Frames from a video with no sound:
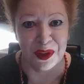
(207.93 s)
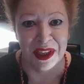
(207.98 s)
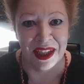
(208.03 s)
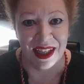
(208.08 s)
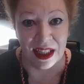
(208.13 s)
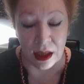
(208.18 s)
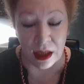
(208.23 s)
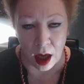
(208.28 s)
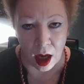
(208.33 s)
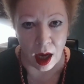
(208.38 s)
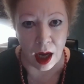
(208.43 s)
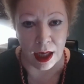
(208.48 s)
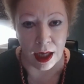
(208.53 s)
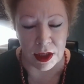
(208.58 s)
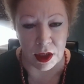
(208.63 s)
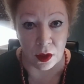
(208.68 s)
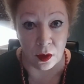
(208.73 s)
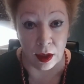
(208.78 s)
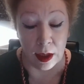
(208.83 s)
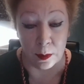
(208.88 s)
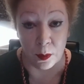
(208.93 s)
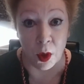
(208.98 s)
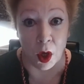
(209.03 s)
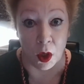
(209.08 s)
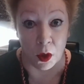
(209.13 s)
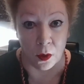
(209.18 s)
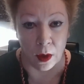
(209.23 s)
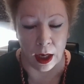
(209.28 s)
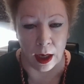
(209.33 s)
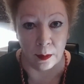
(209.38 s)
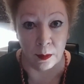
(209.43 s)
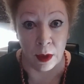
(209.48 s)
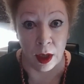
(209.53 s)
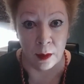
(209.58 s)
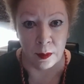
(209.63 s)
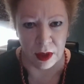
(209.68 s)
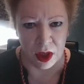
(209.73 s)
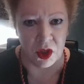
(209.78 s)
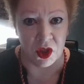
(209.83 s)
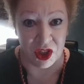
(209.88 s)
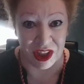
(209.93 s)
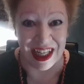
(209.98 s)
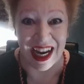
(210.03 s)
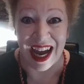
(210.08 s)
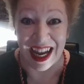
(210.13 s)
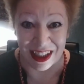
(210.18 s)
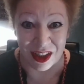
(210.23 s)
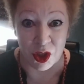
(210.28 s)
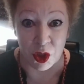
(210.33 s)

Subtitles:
in a higher degree program because you can't